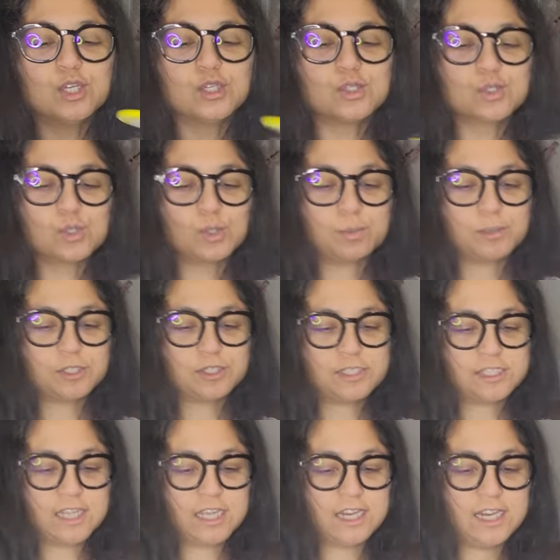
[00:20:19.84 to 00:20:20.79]
super
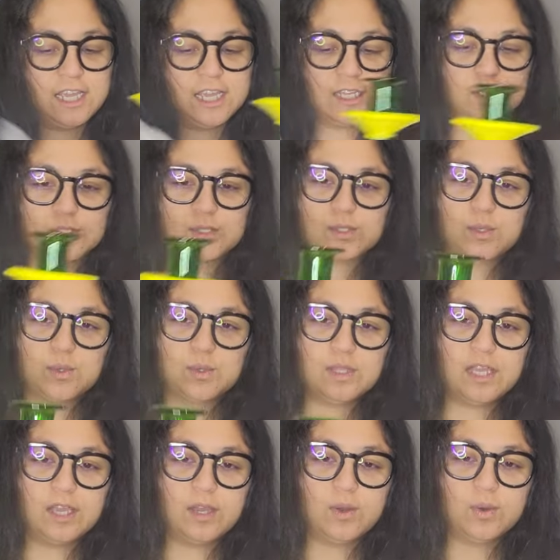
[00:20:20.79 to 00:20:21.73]
stunning so
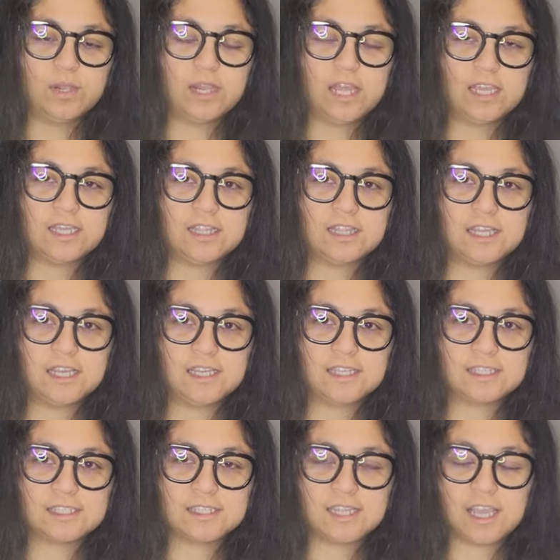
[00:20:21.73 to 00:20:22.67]
they go like
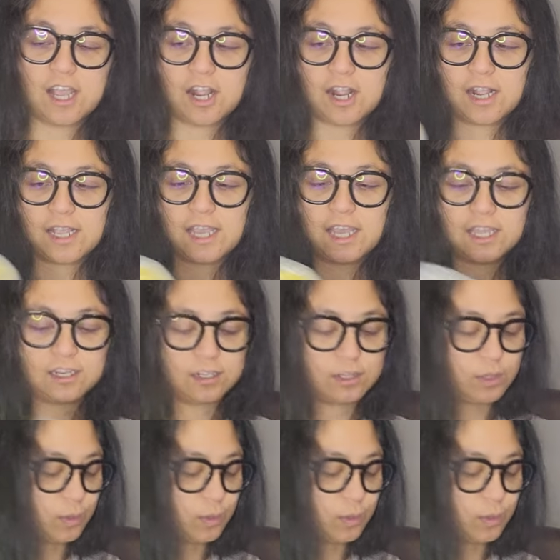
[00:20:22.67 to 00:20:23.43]
this they are a candle